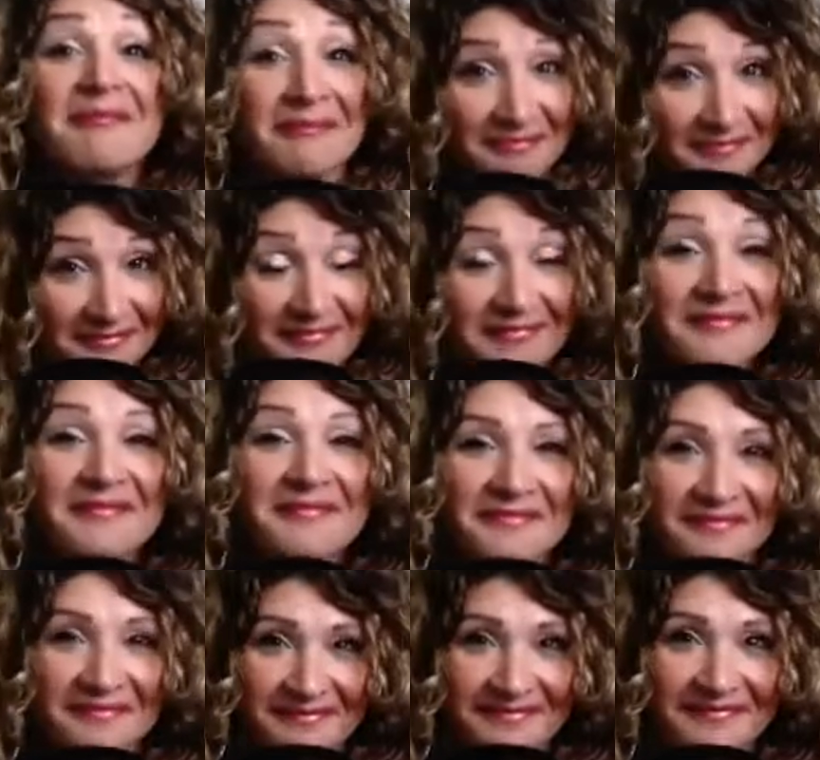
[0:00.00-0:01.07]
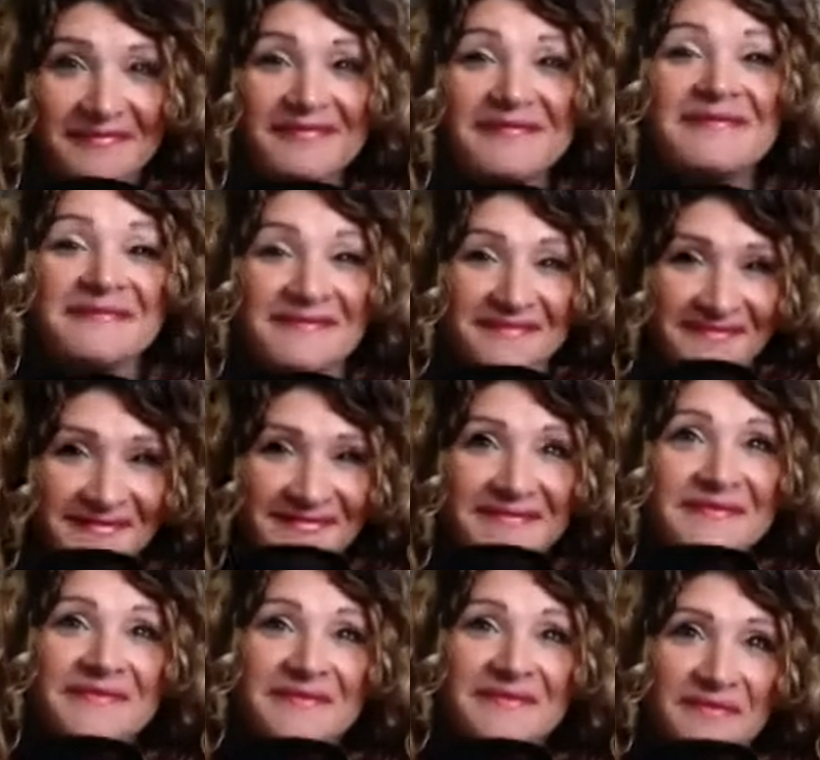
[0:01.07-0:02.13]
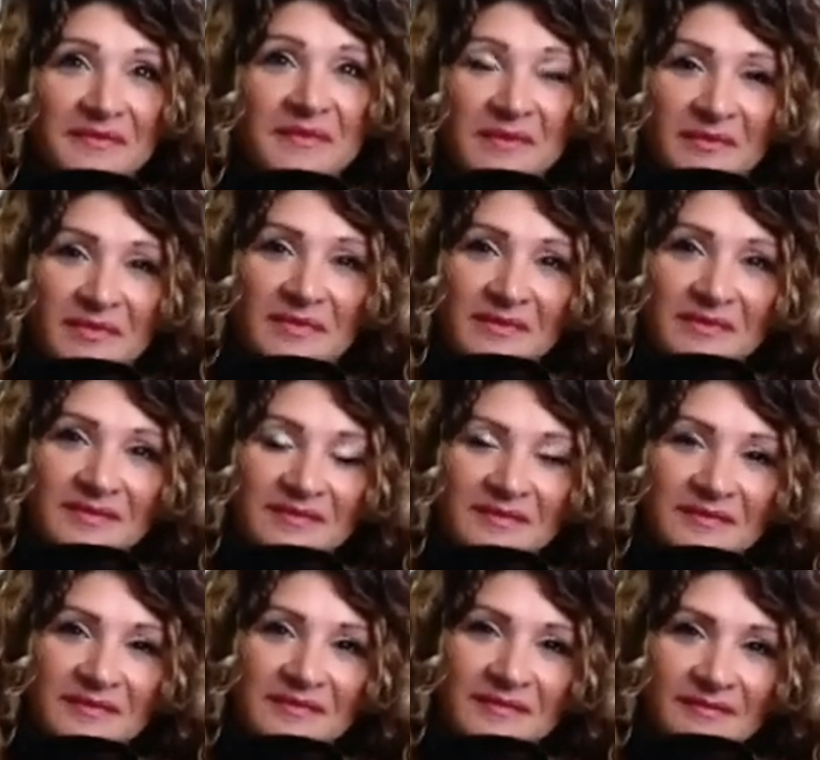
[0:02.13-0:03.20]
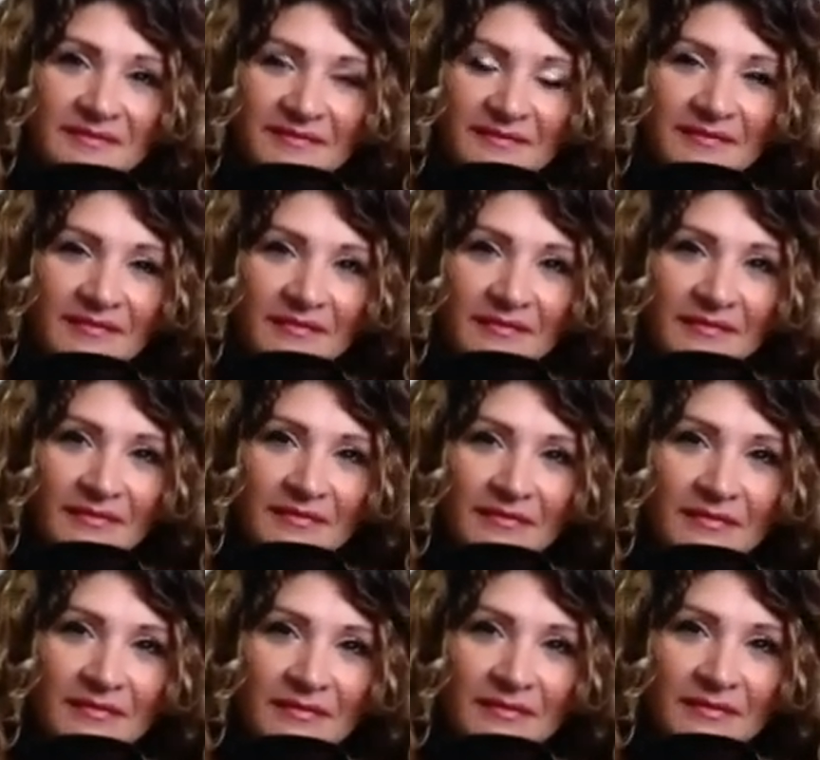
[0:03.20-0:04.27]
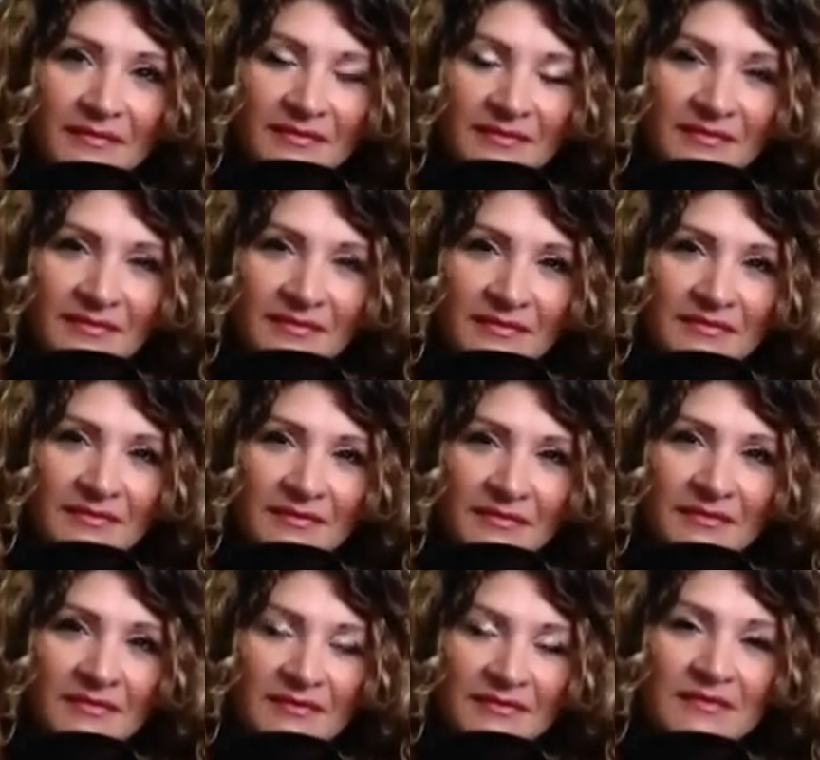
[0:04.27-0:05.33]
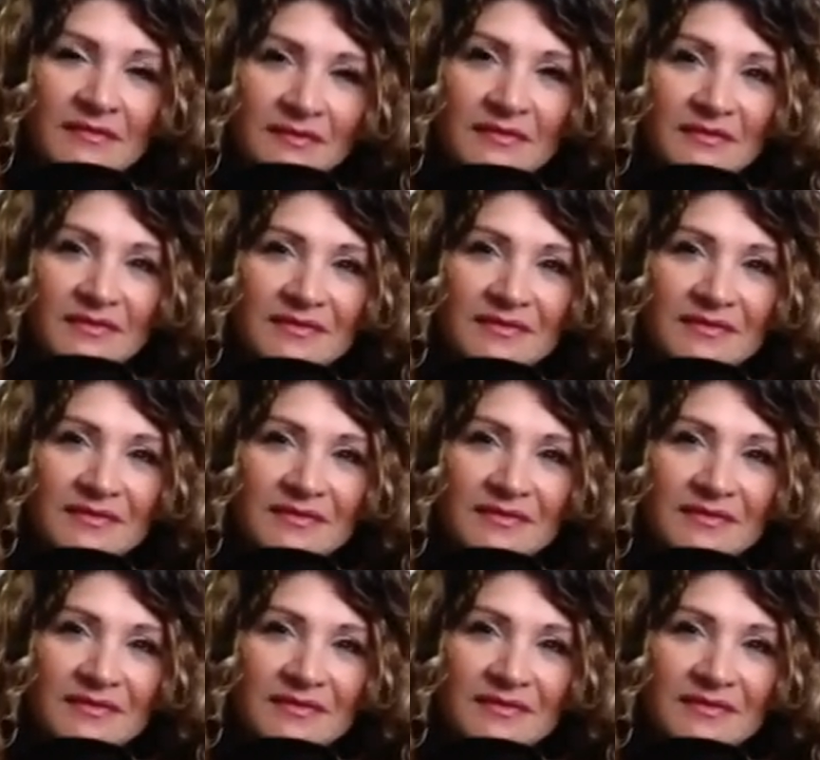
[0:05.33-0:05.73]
This person isn't speaking.